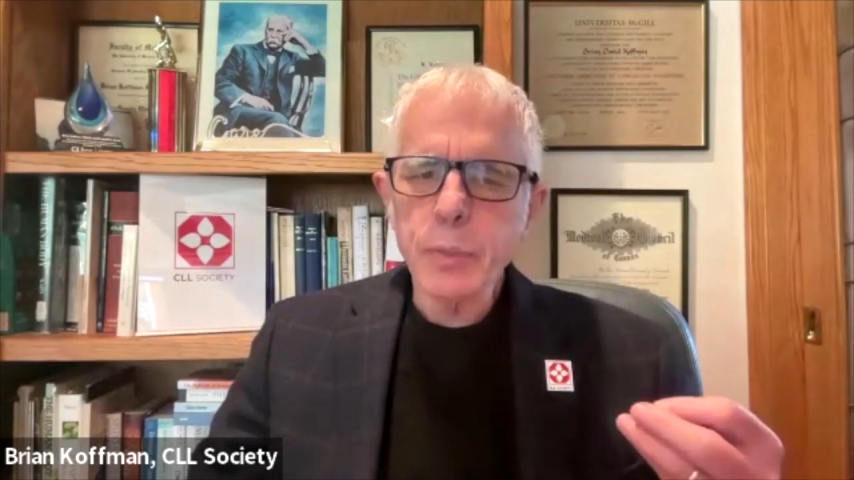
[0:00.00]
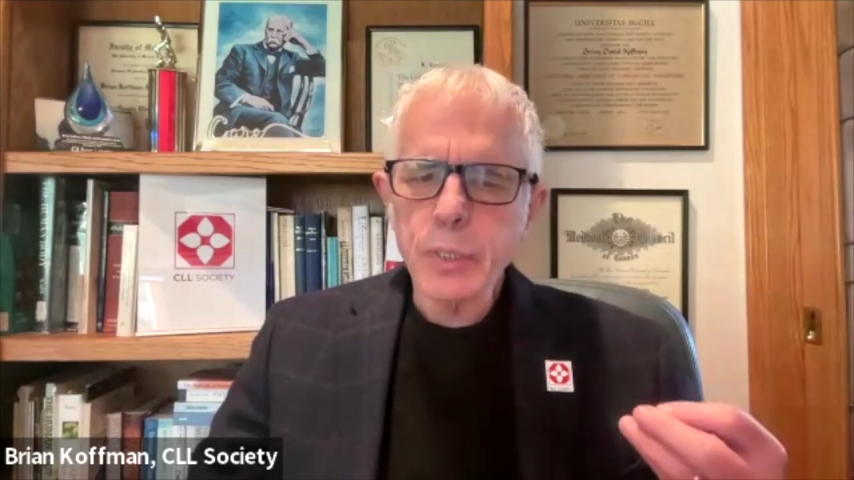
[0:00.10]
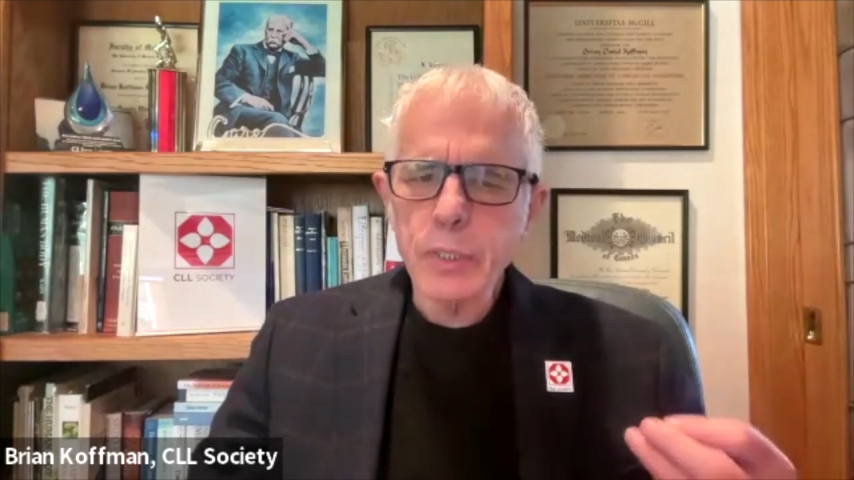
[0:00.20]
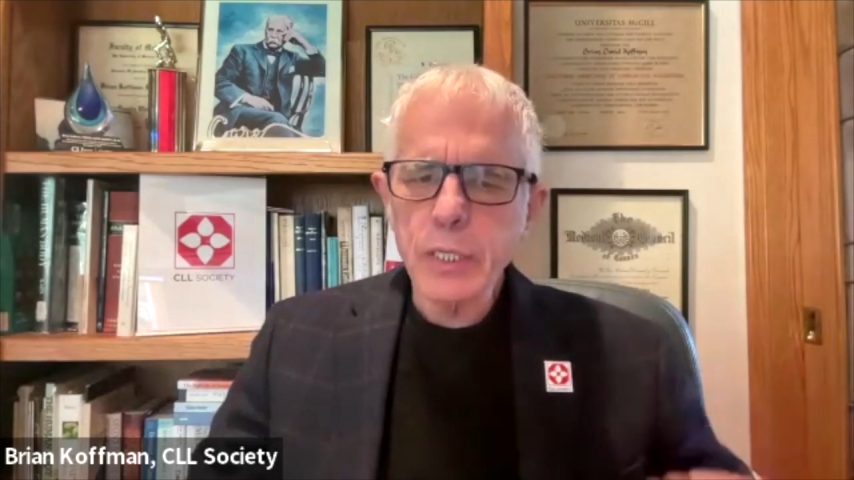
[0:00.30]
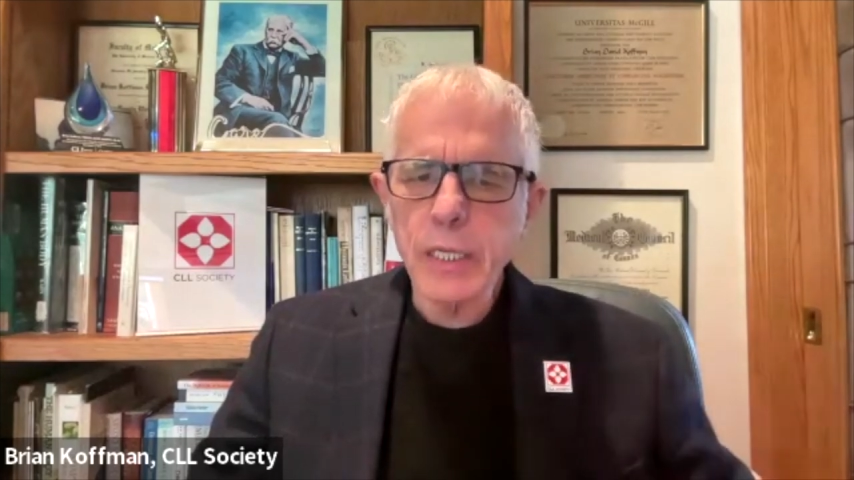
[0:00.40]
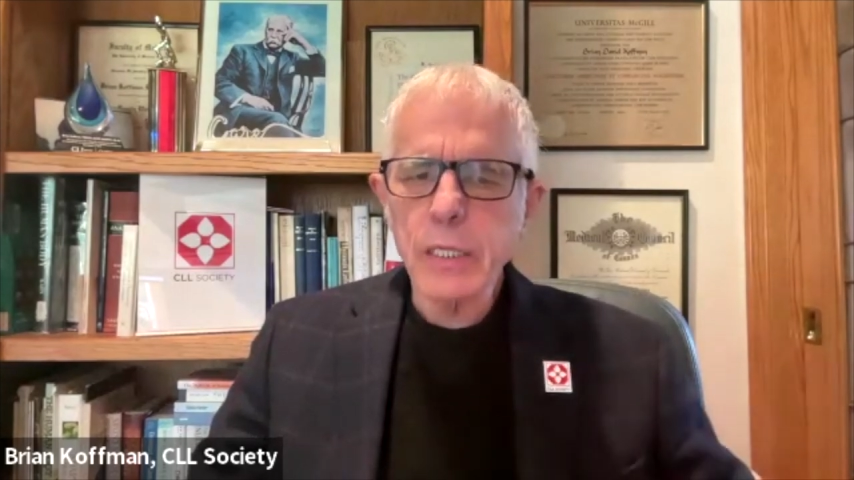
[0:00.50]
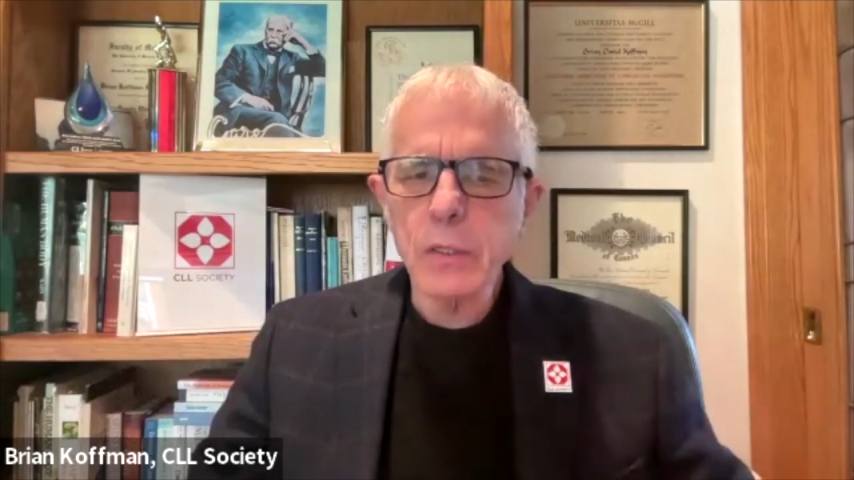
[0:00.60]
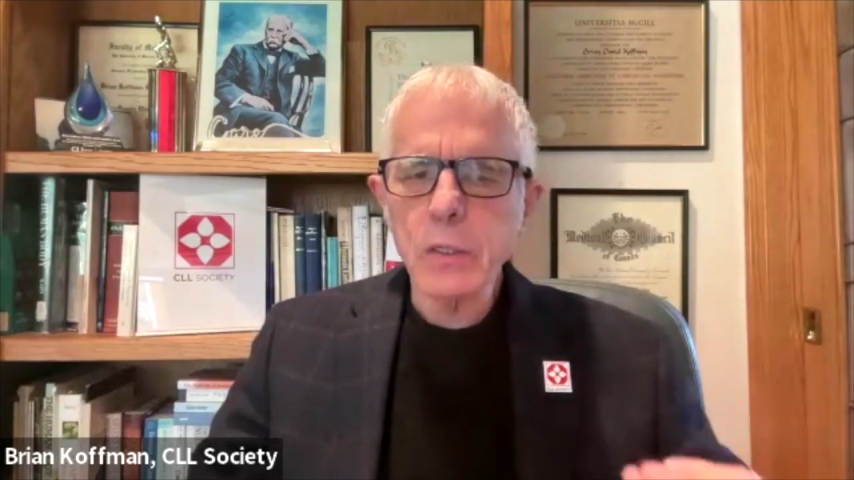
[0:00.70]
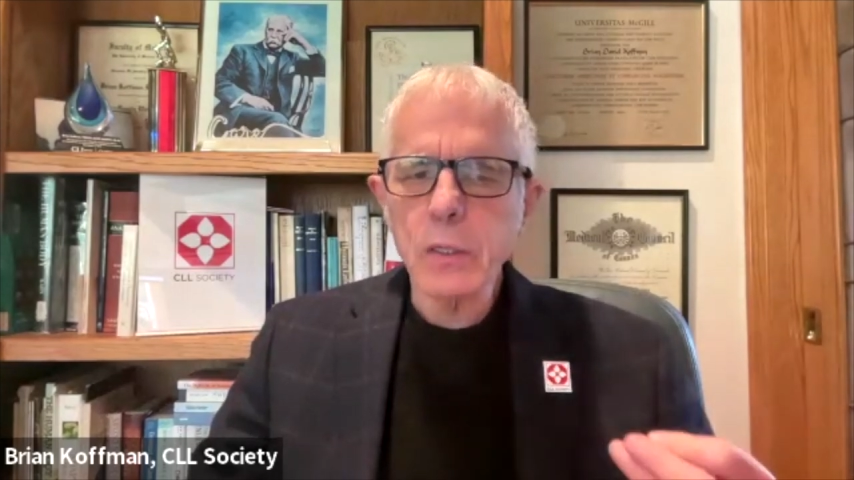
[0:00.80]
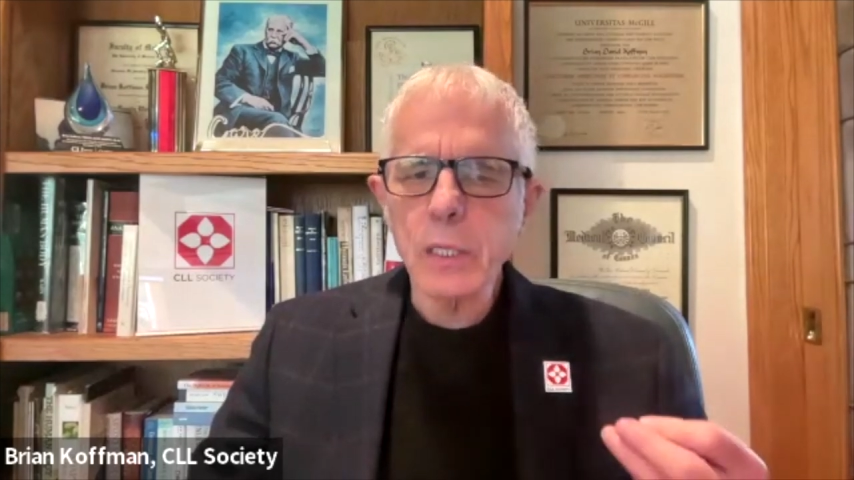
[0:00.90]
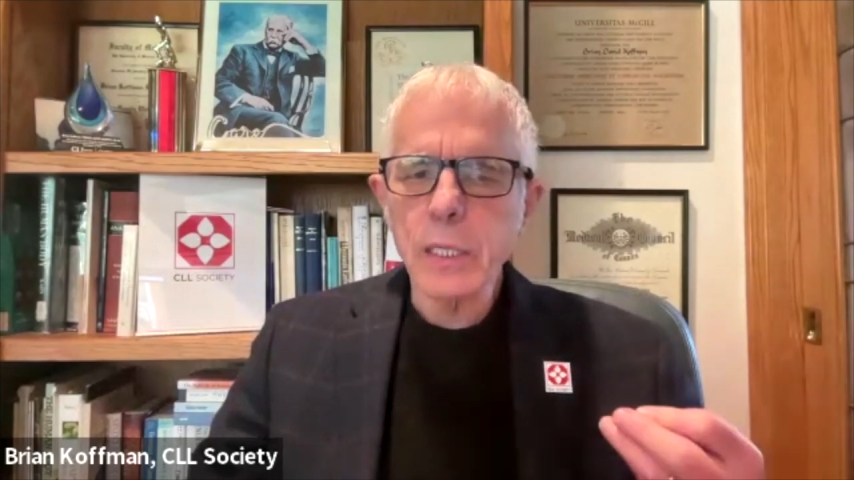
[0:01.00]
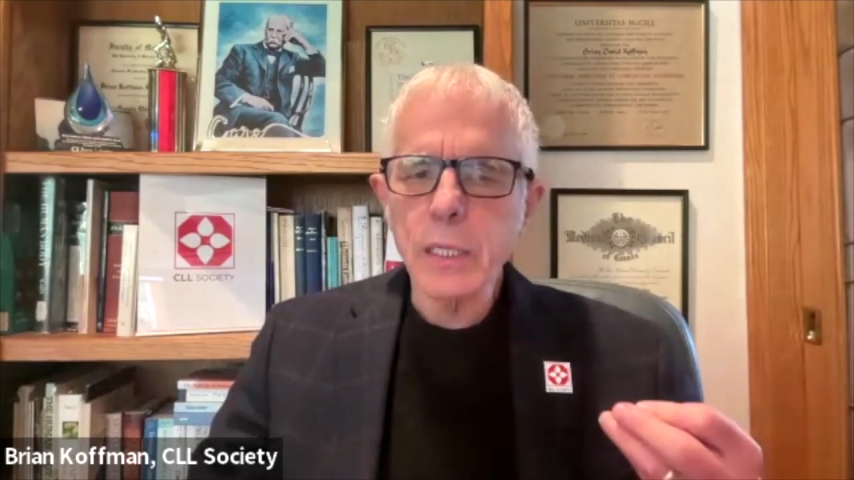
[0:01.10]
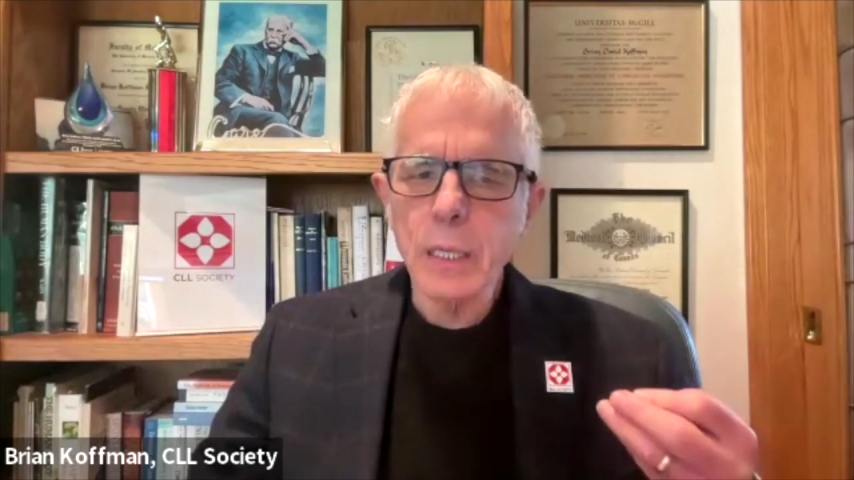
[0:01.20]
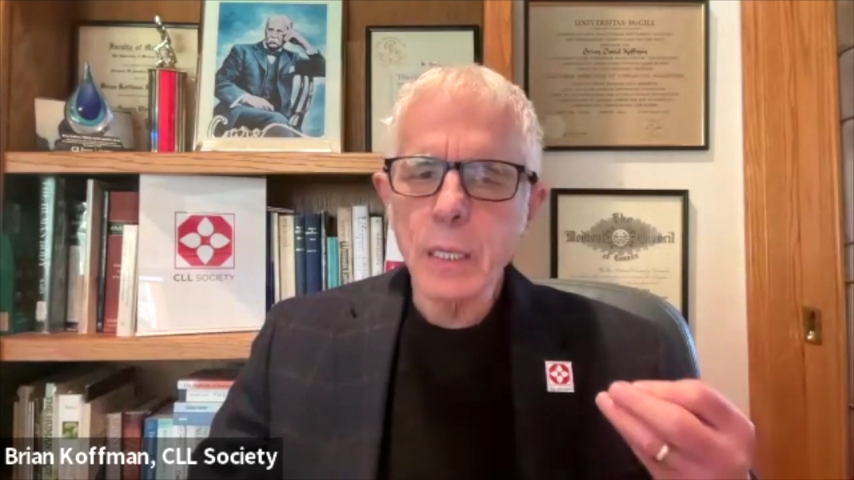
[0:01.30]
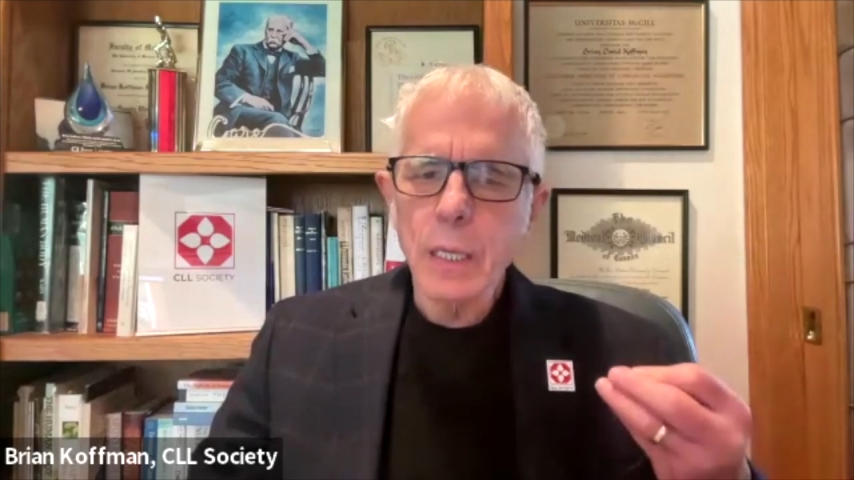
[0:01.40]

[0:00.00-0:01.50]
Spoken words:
particularly